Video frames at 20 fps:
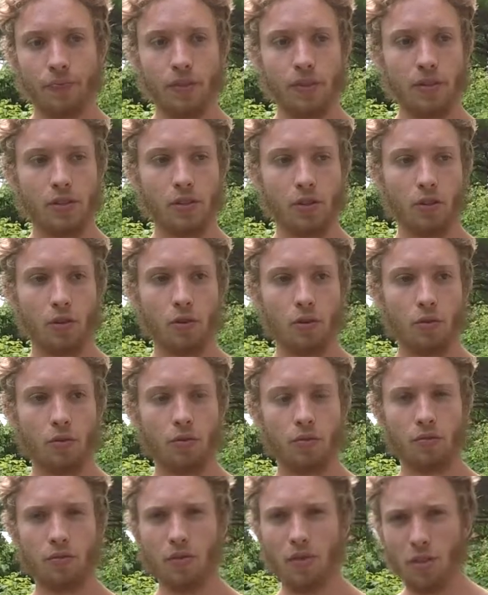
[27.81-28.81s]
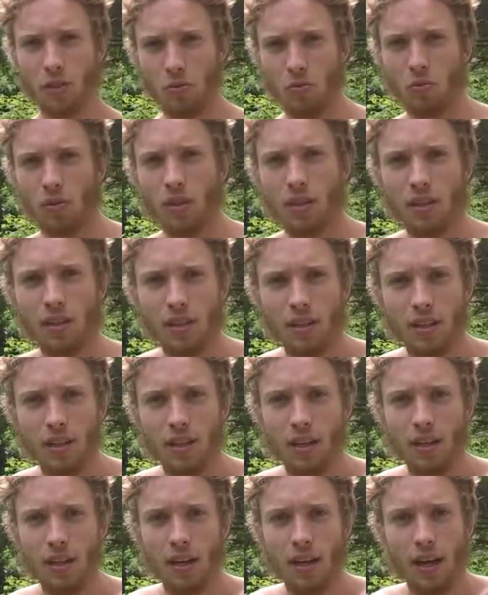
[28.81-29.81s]
So for this one,
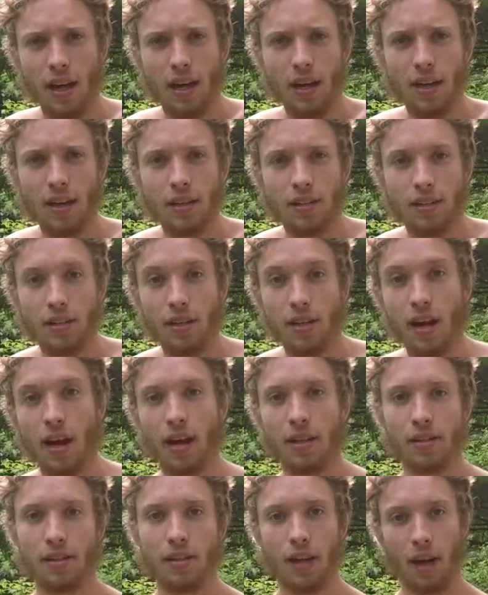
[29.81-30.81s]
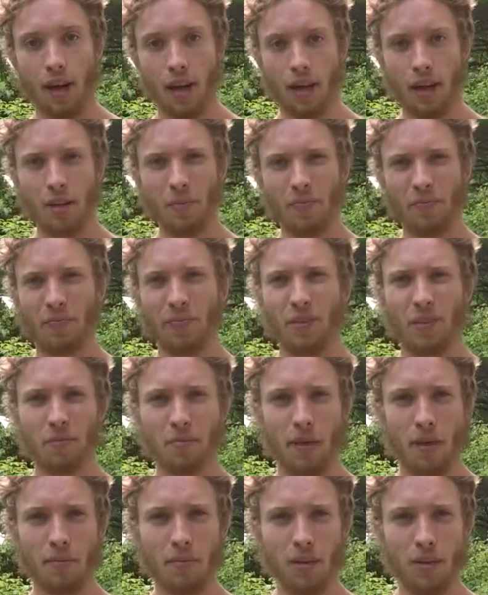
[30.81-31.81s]
I did not time
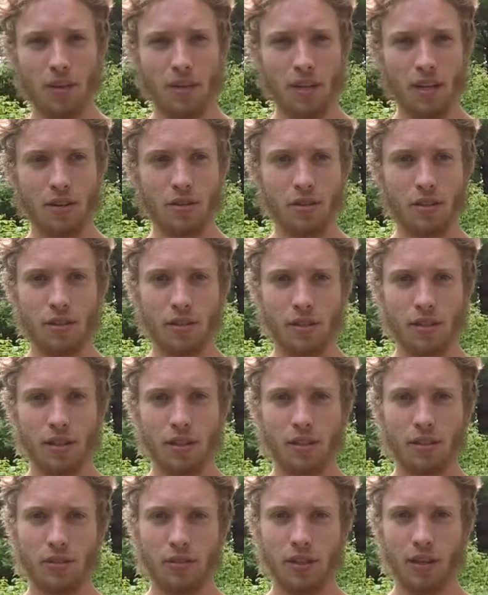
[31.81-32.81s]
my meditation sits.